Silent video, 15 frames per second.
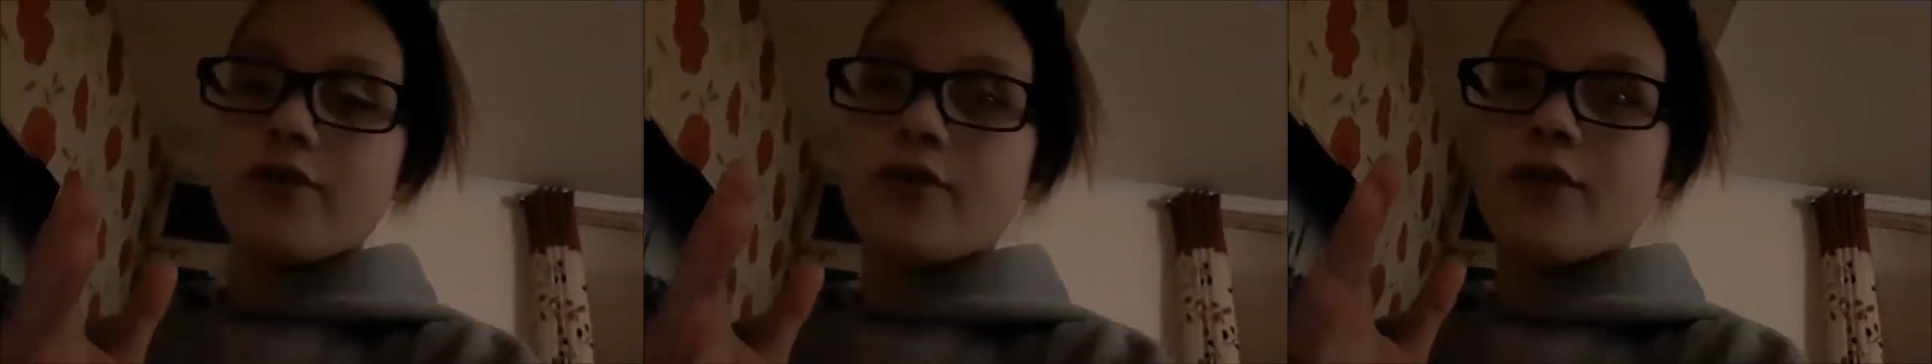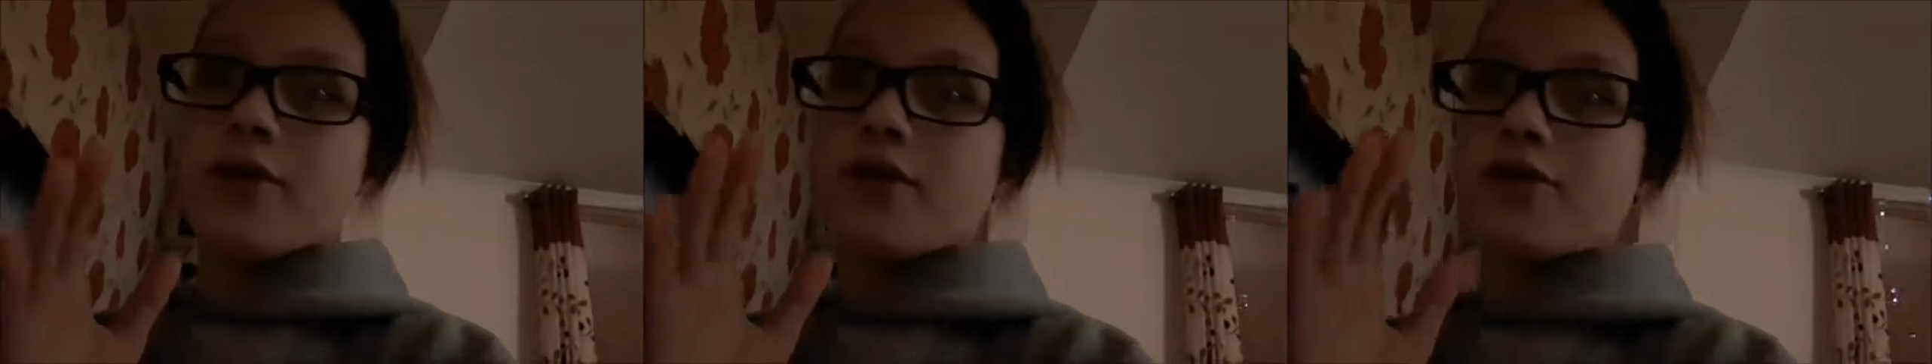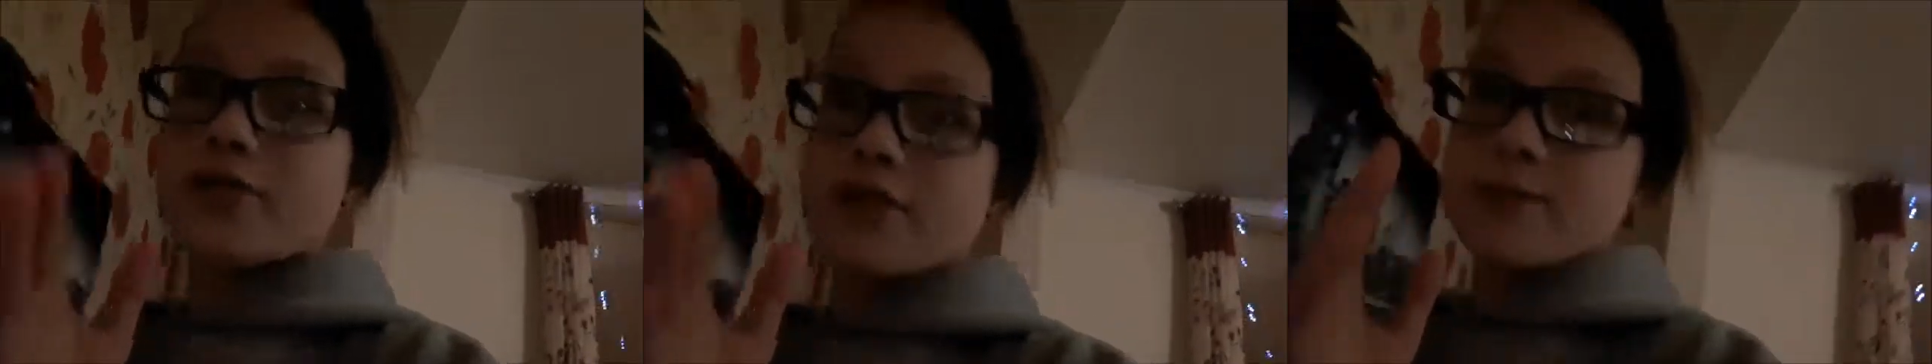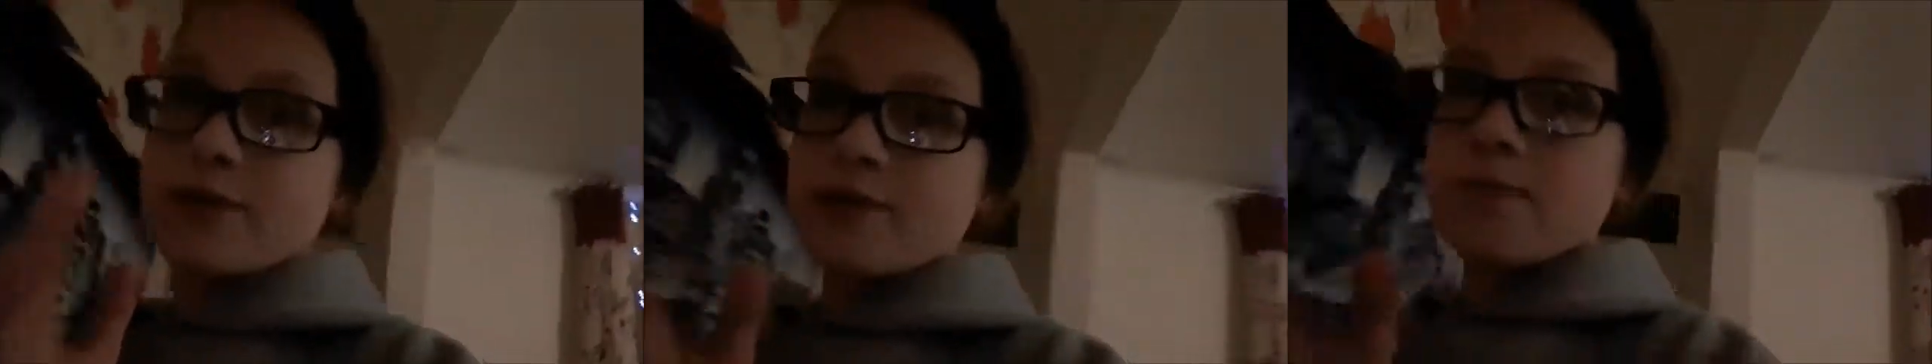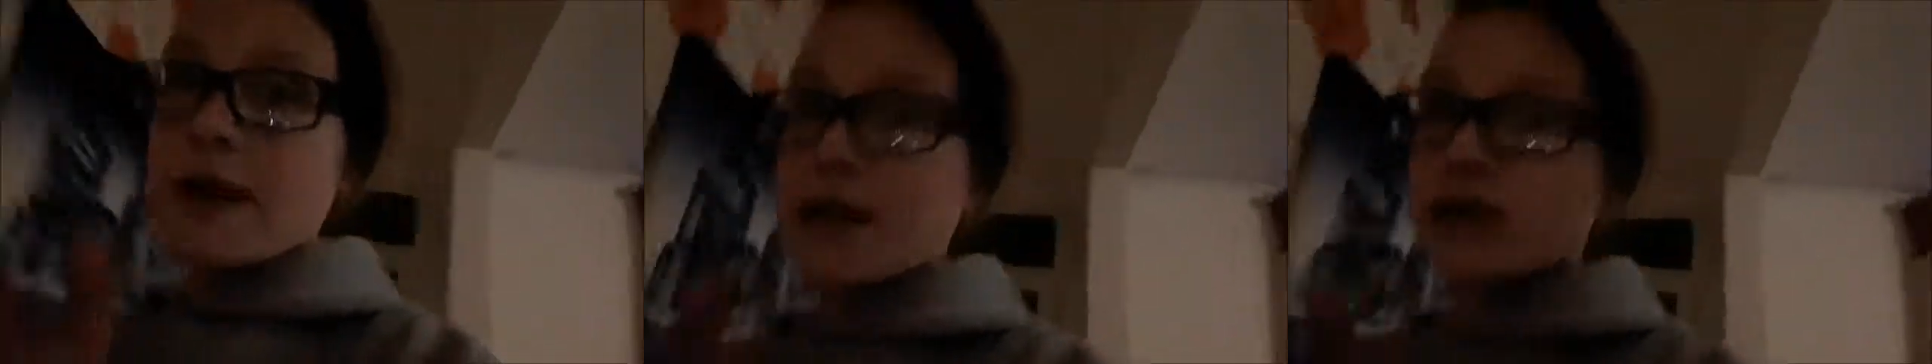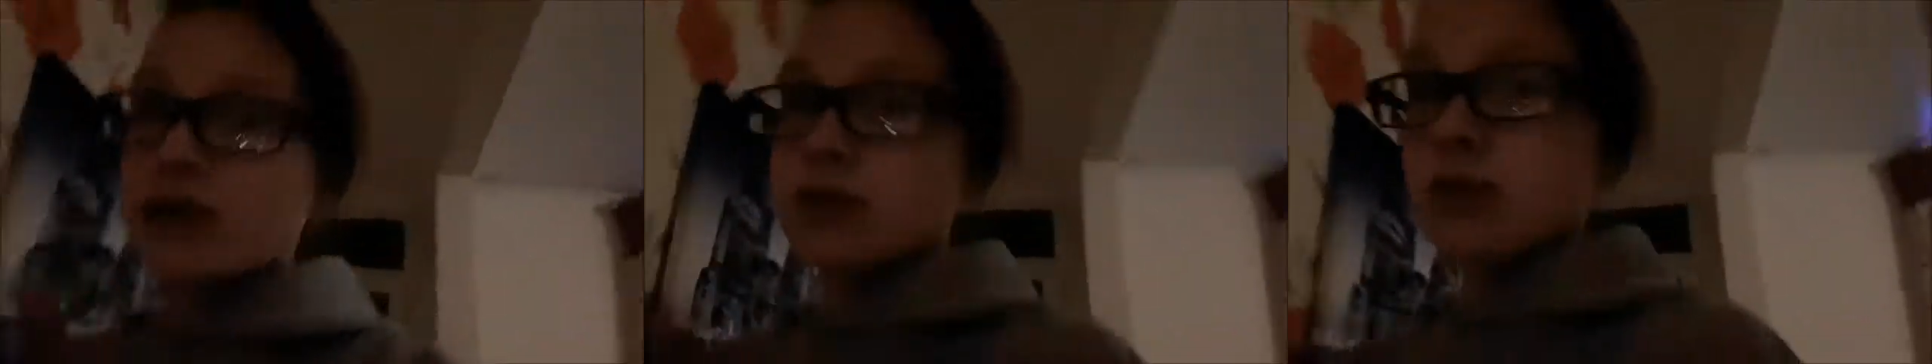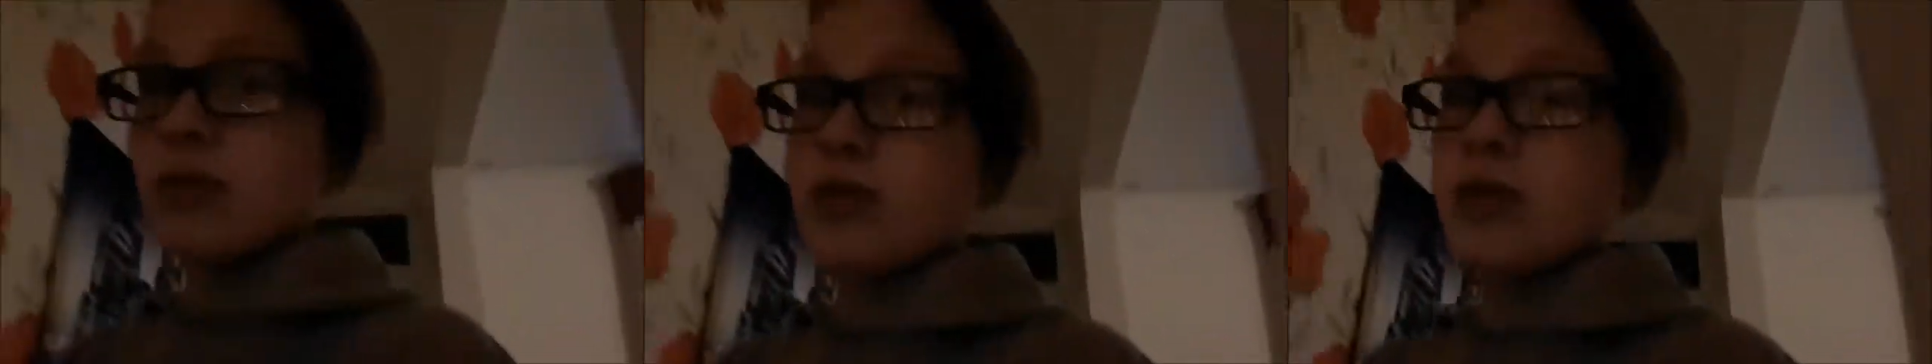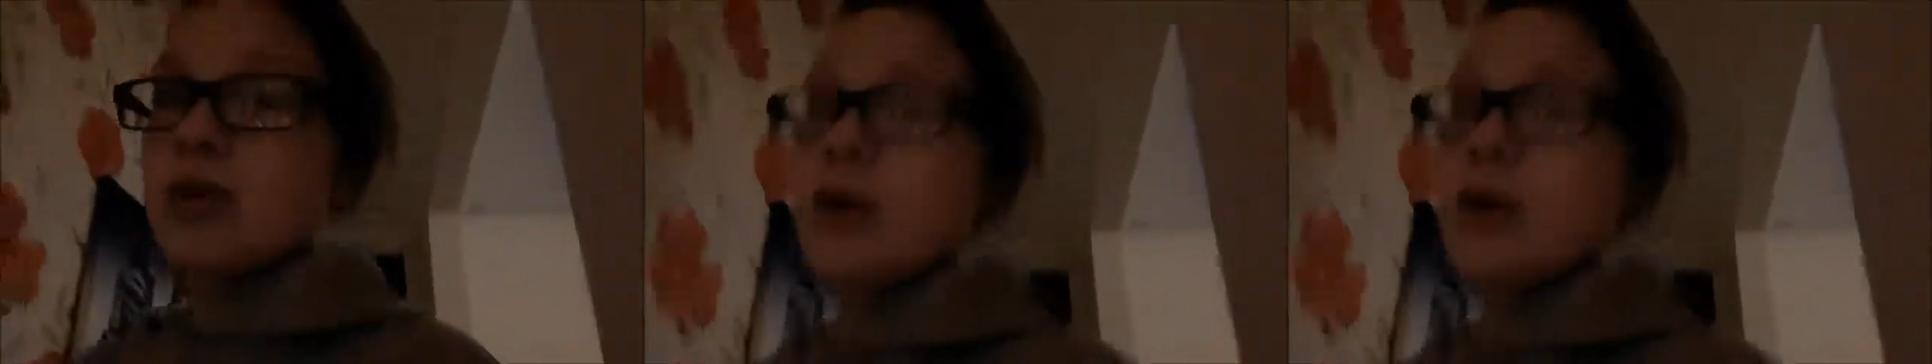uh, Christmas special.